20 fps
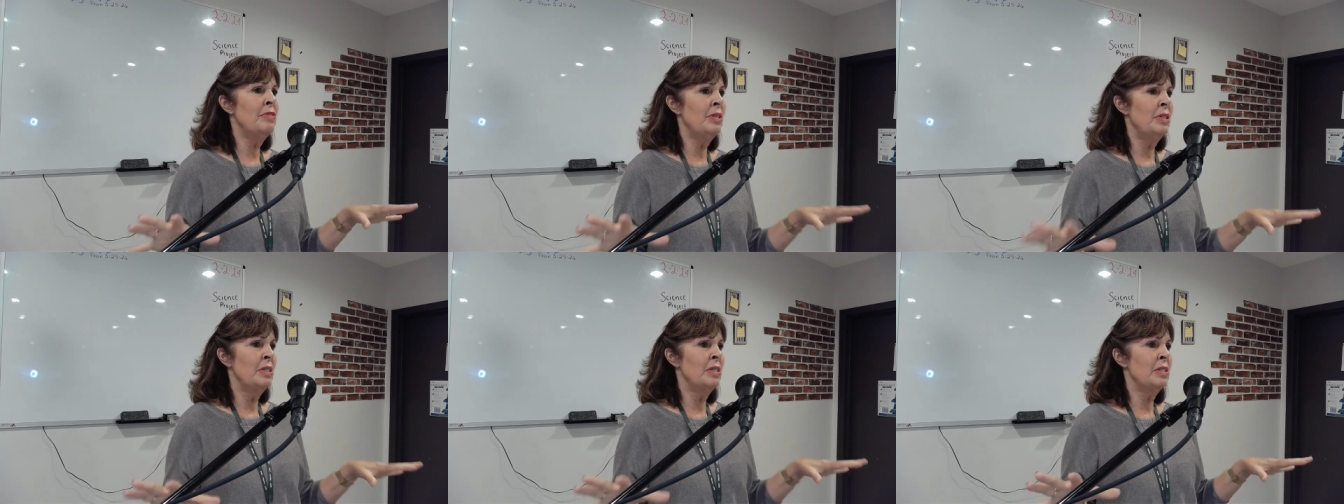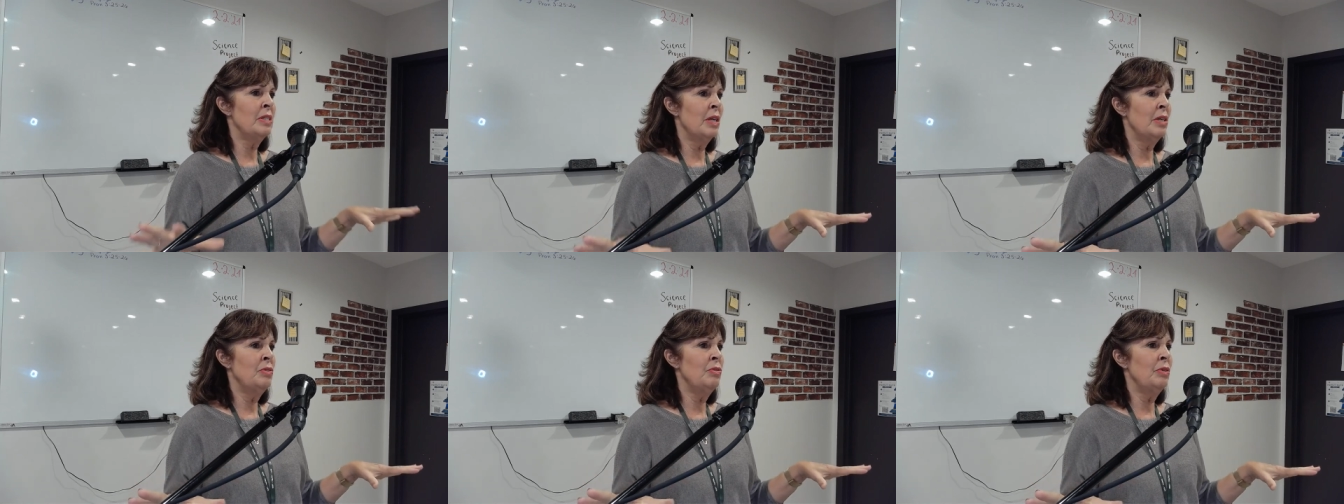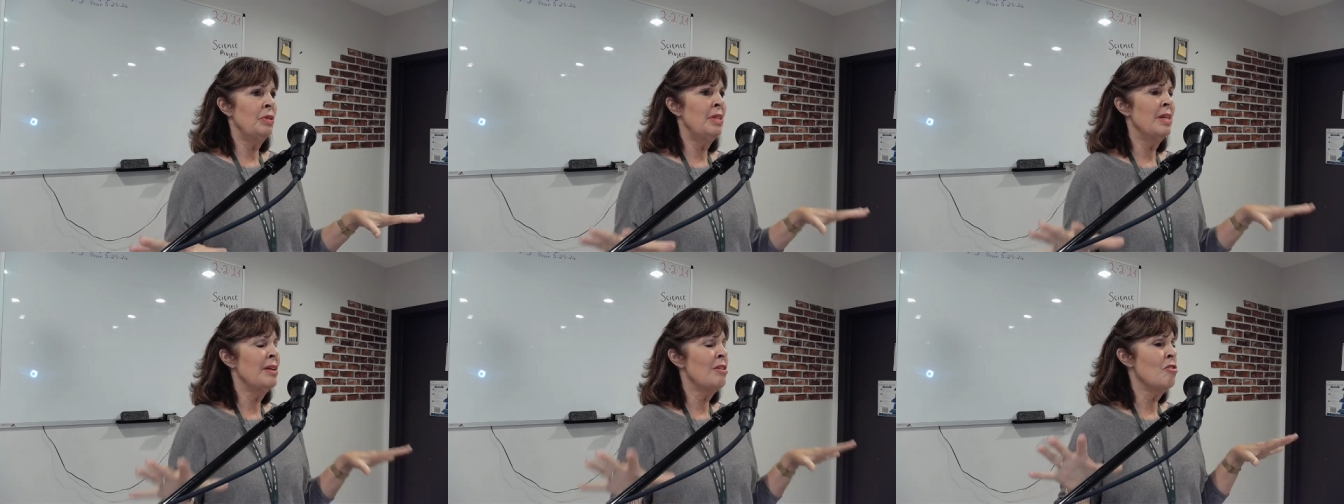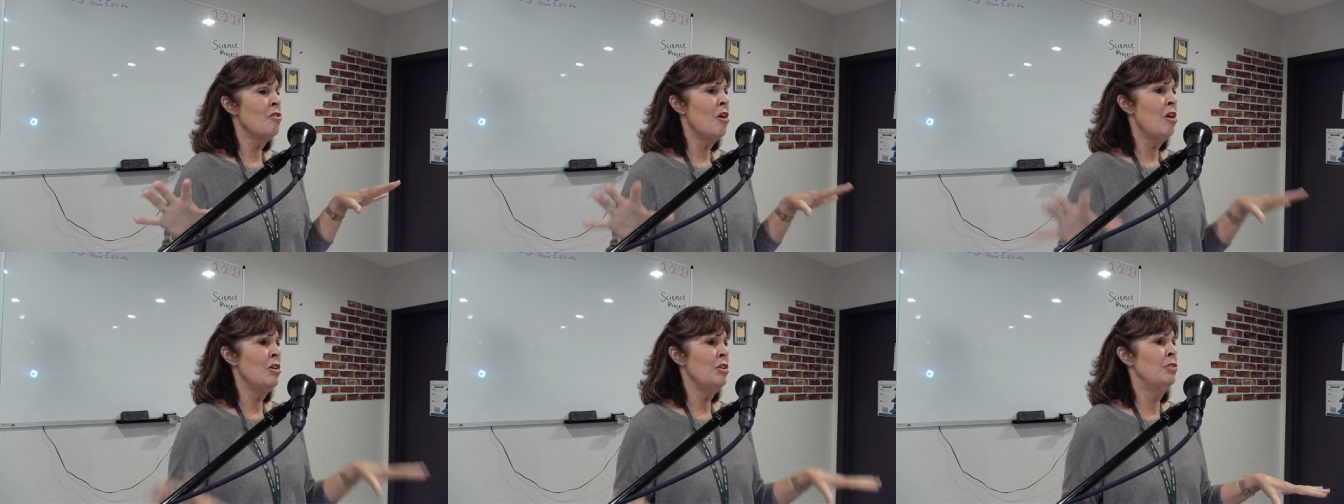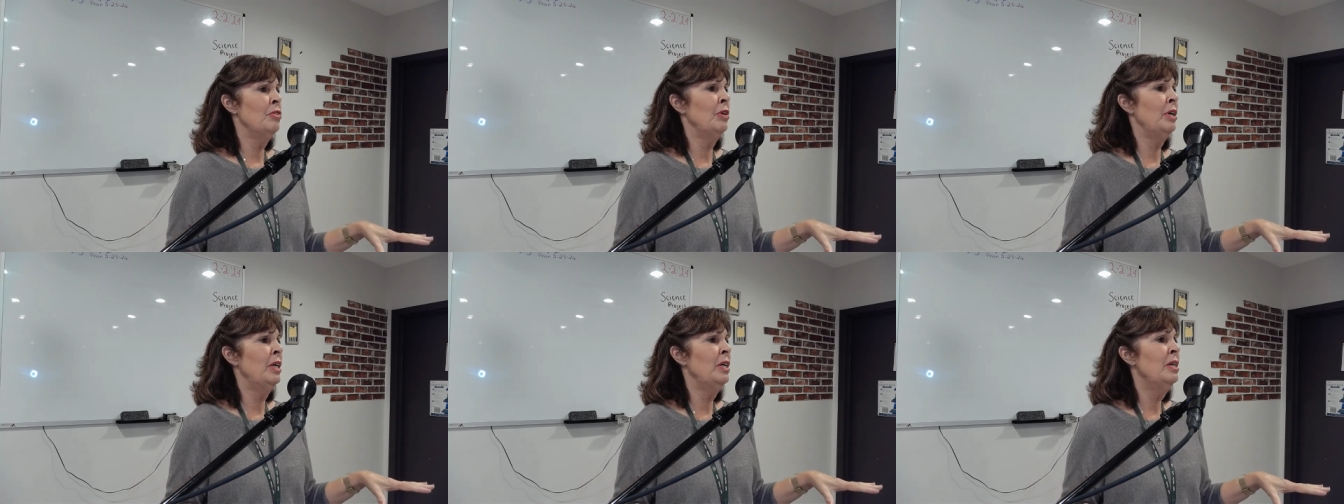in this country that are
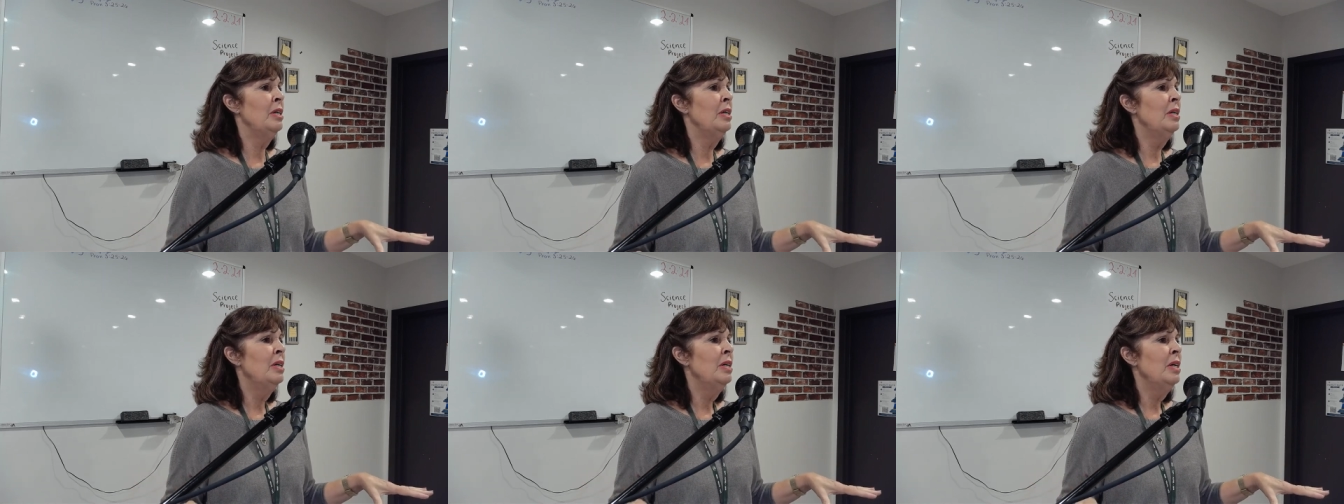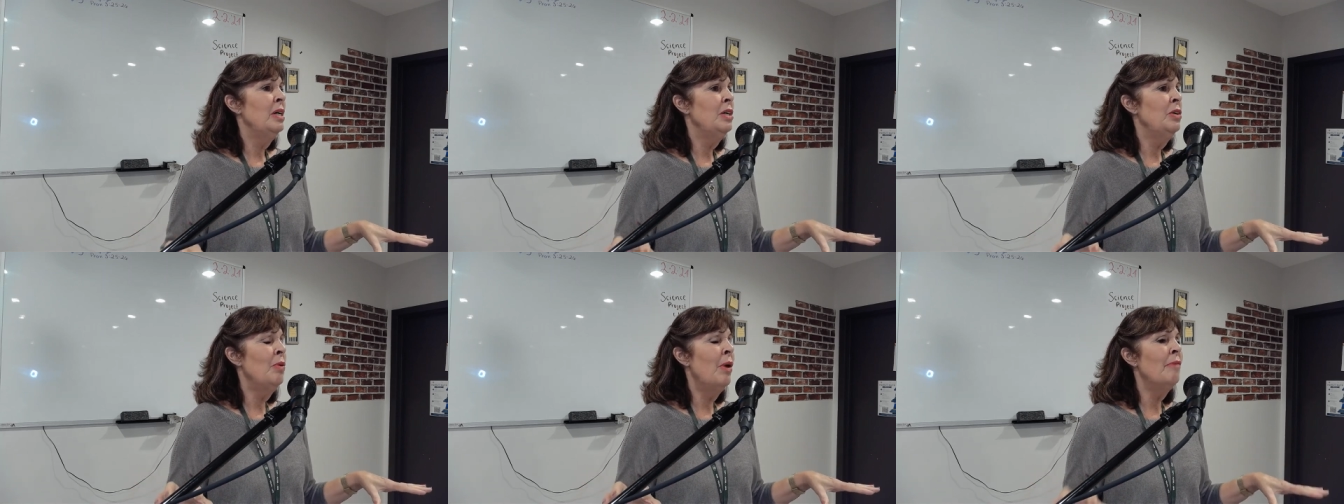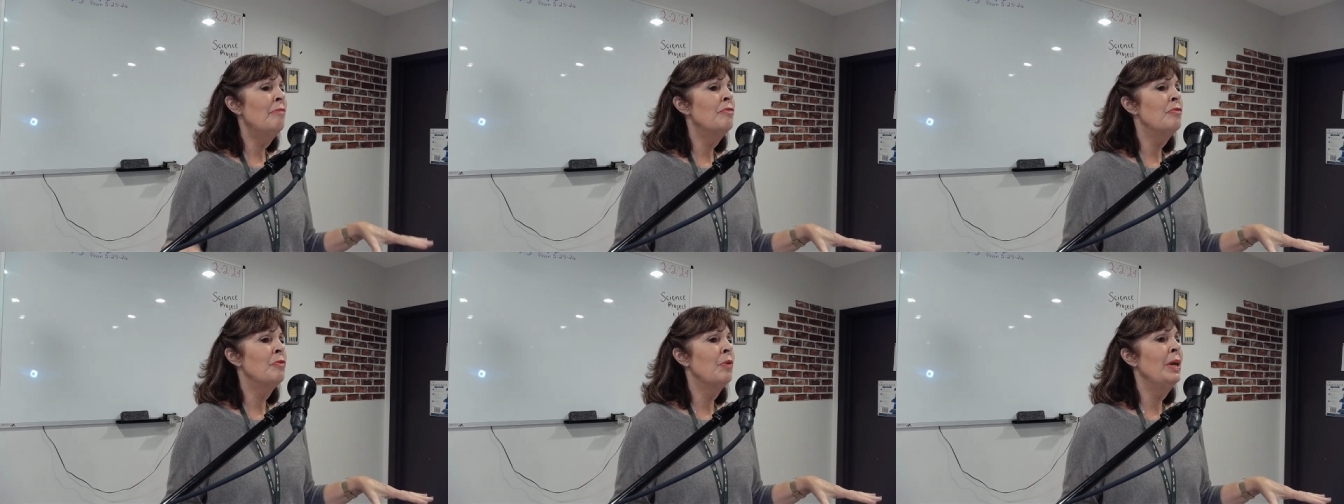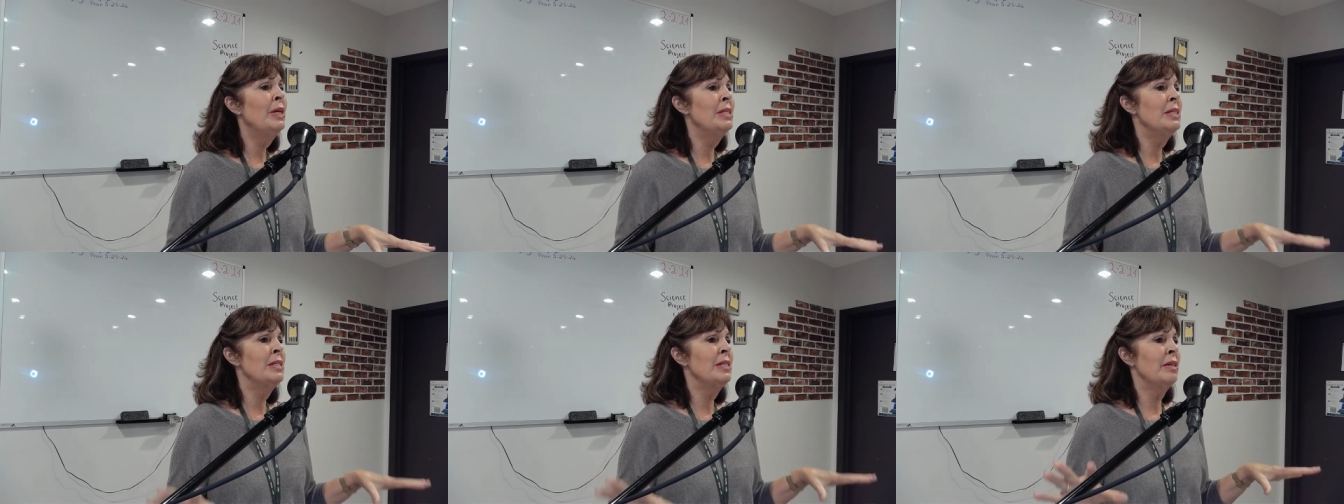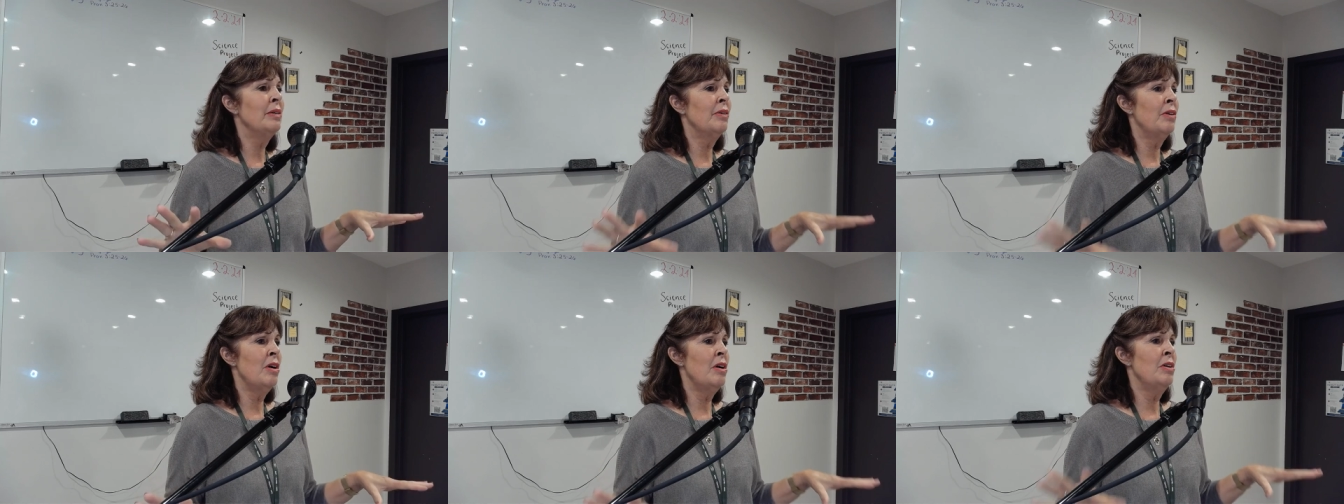hungry. You have friends
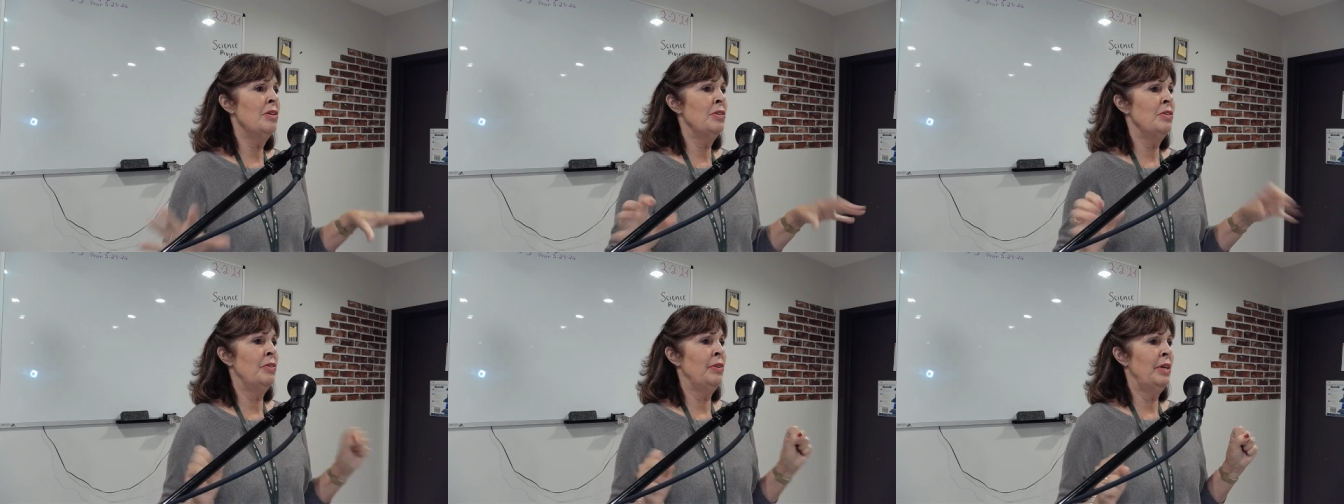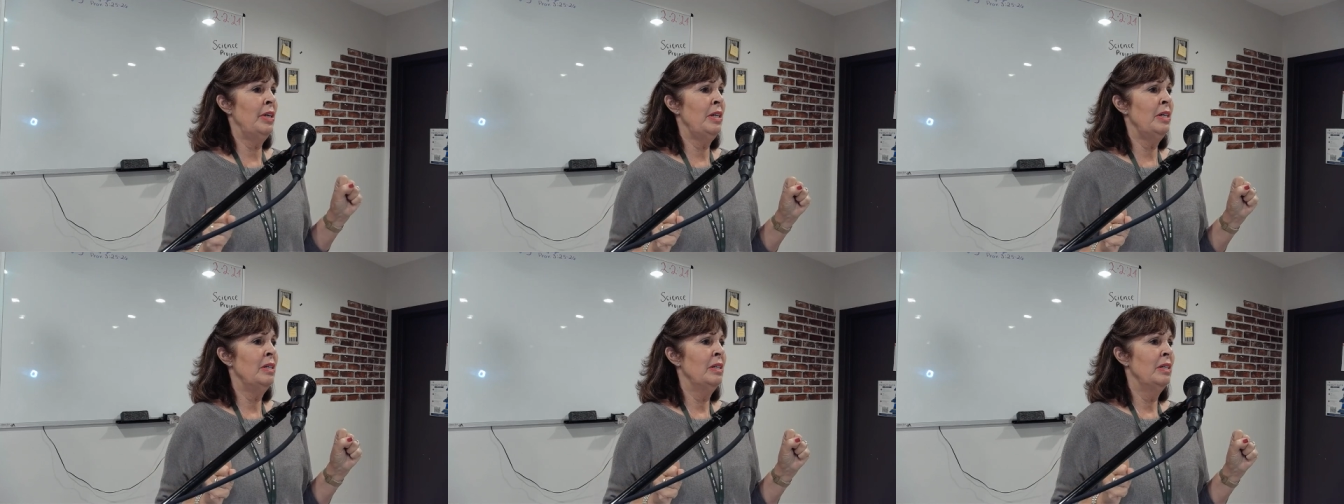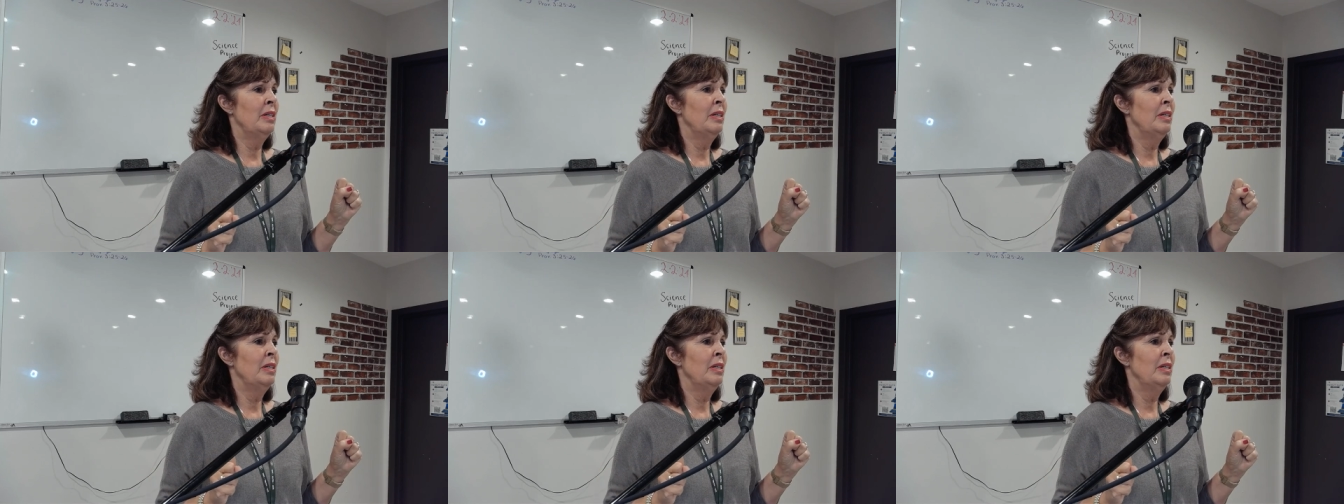that are hungry.